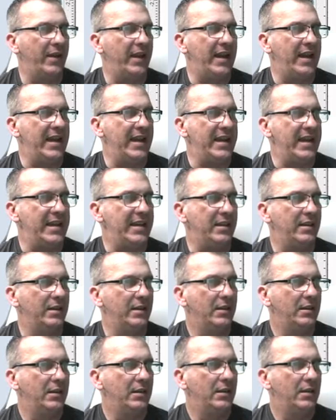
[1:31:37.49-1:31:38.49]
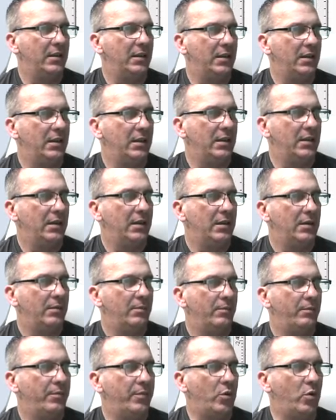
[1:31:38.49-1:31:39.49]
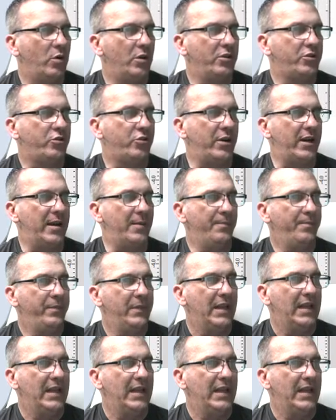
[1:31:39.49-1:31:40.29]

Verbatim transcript: a poor trim.